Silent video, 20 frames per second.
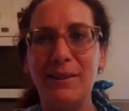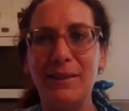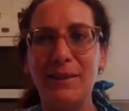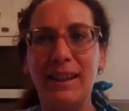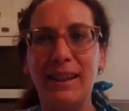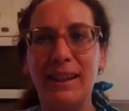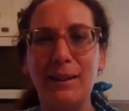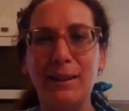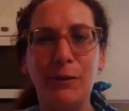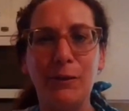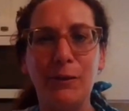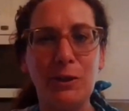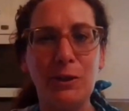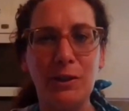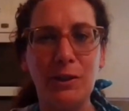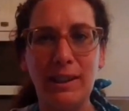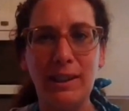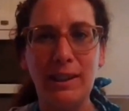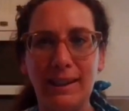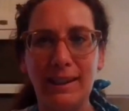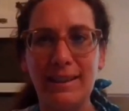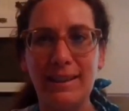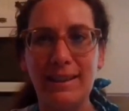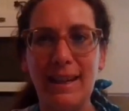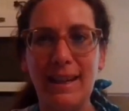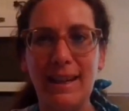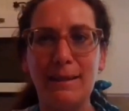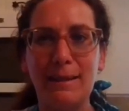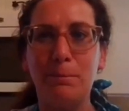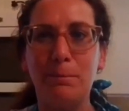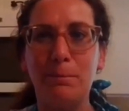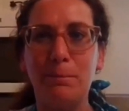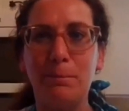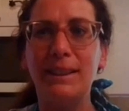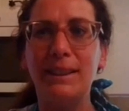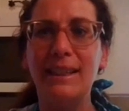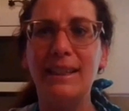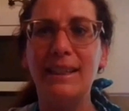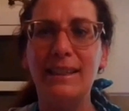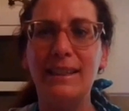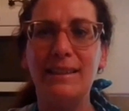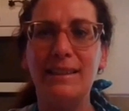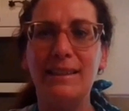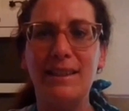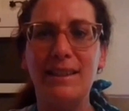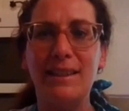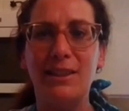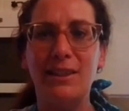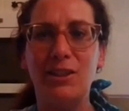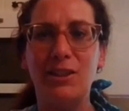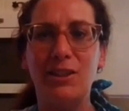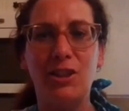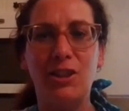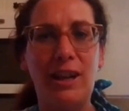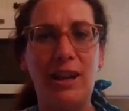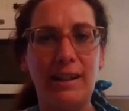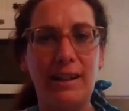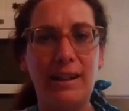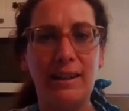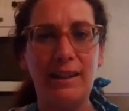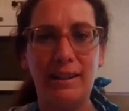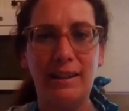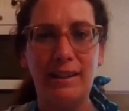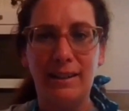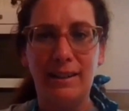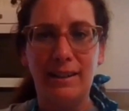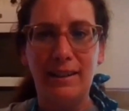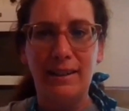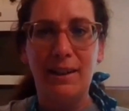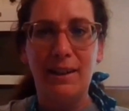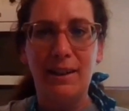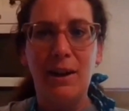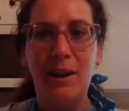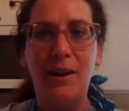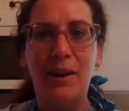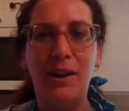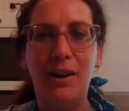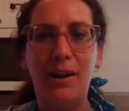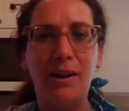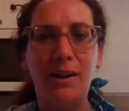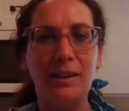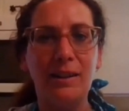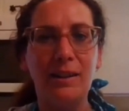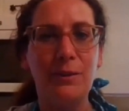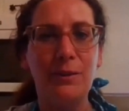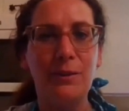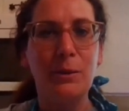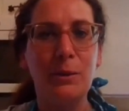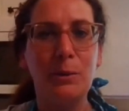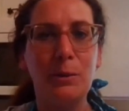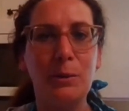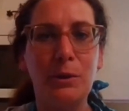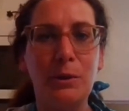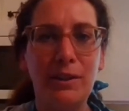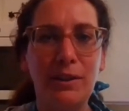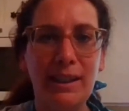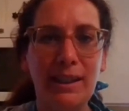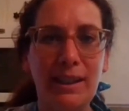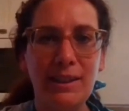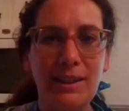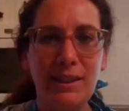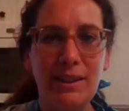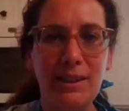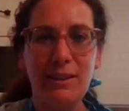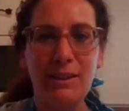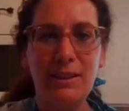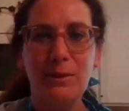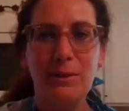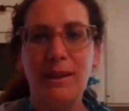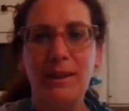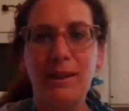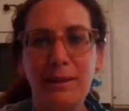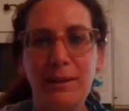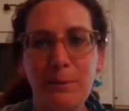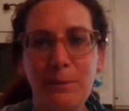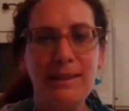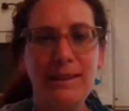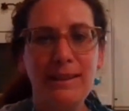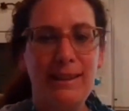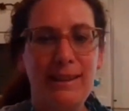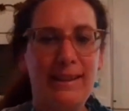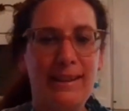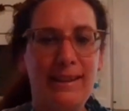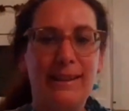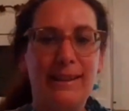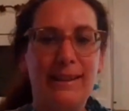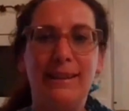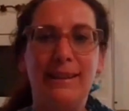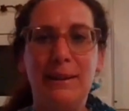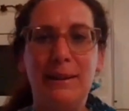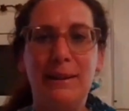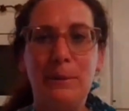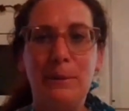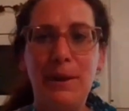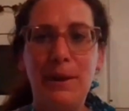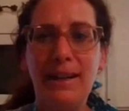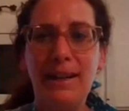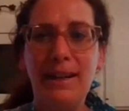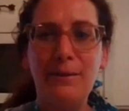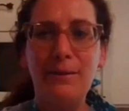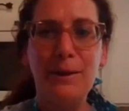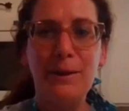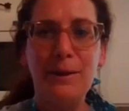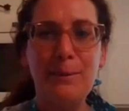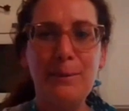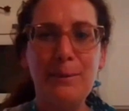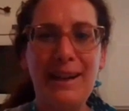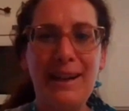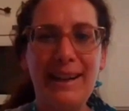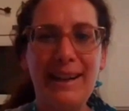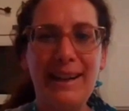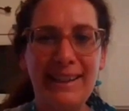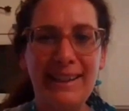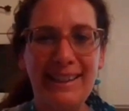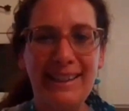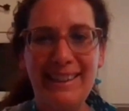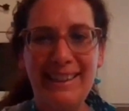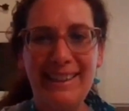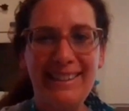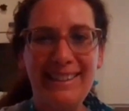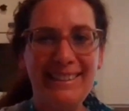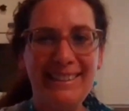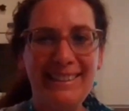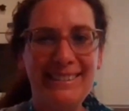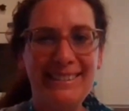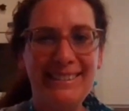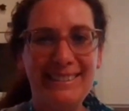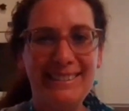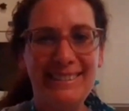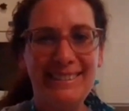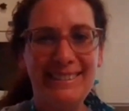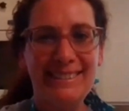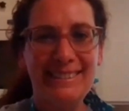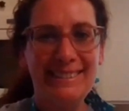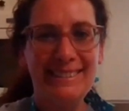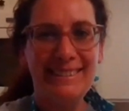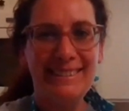Thank you again for joining us, and please share all of the cool creations you all are making. Bye, everybody.